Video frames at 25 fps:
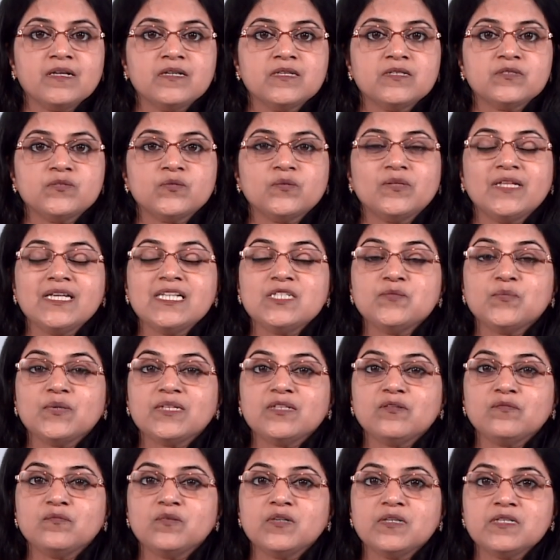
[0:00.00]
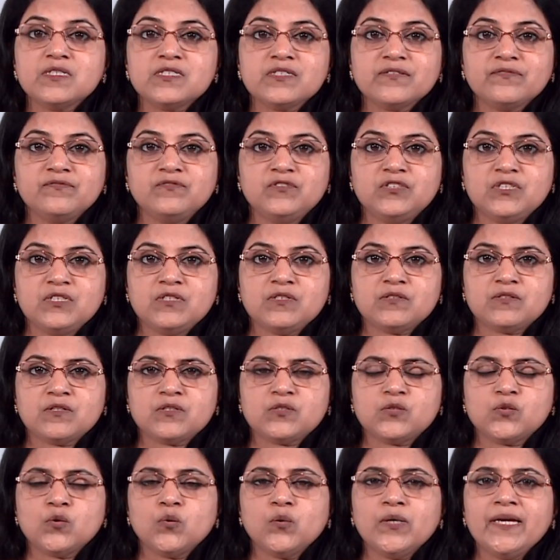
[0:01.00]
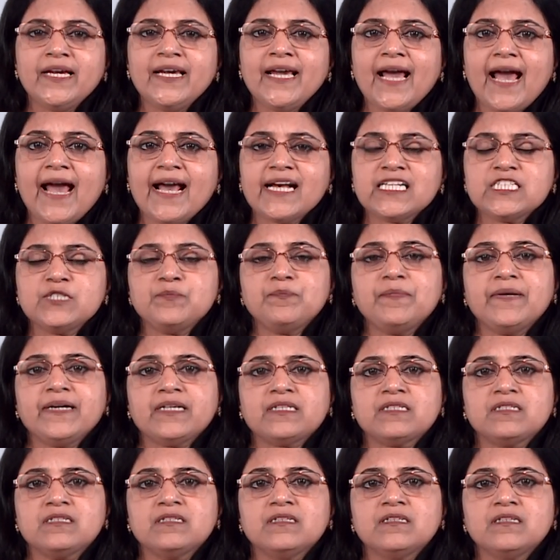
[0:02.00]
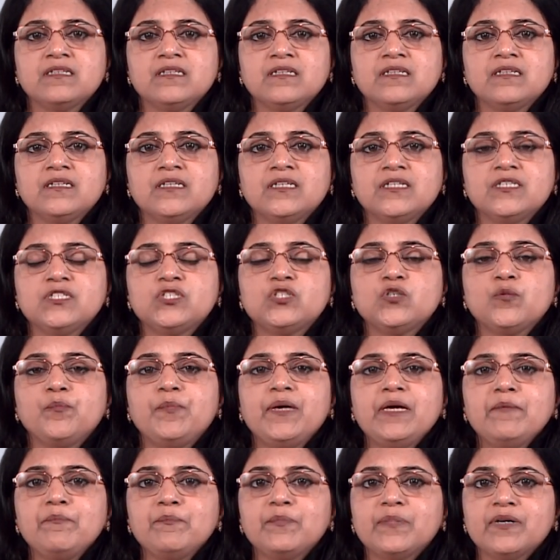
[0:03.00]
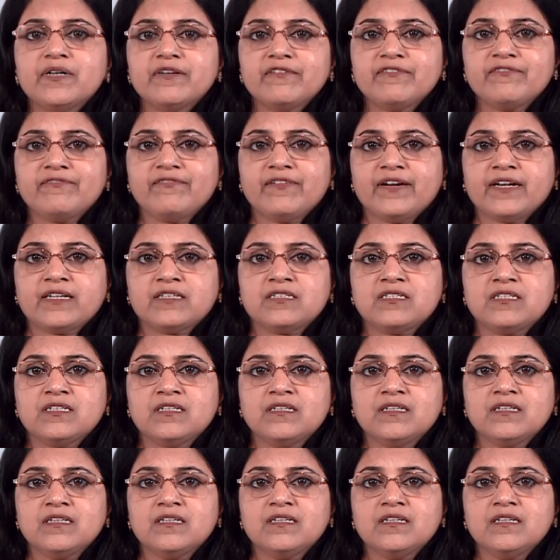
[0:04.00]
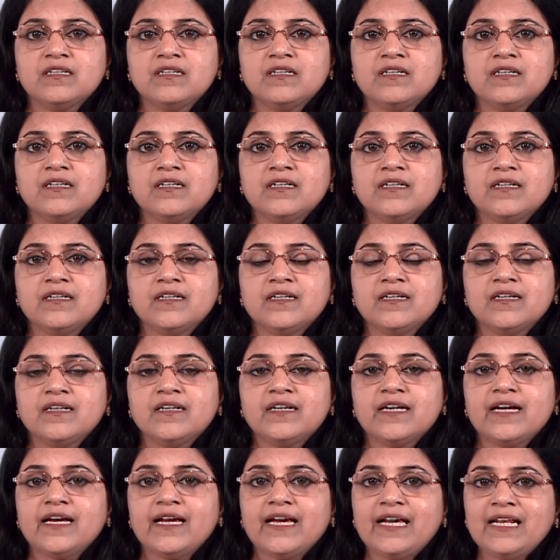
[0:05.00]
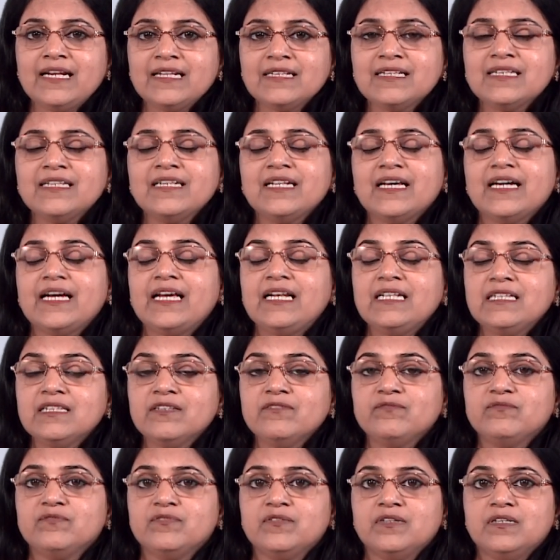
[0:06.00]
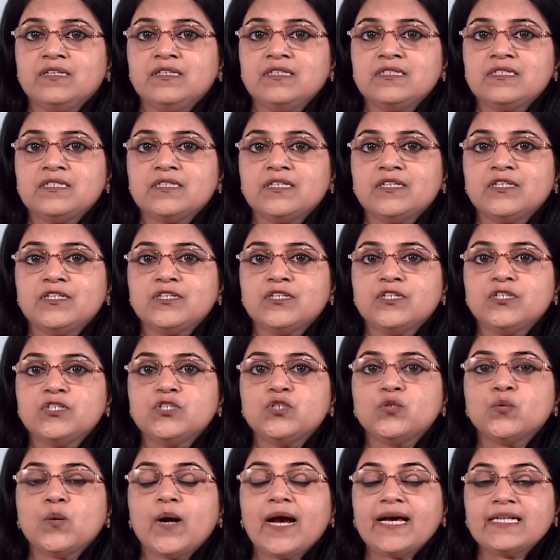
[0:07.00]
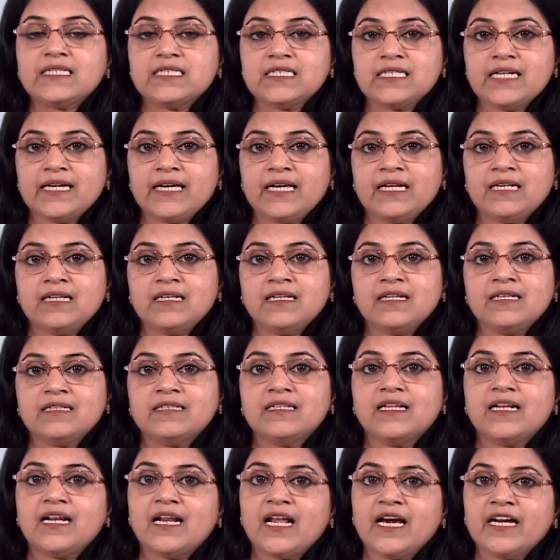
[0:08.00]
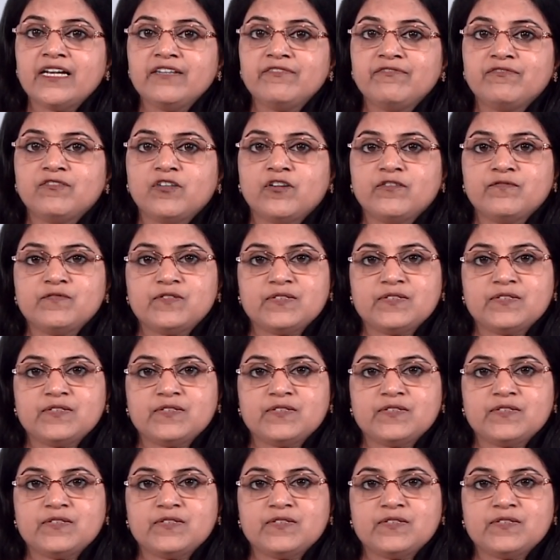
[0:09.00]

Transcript: So these were the words of Jesus. So he expect to be perfect in the world to attain the life of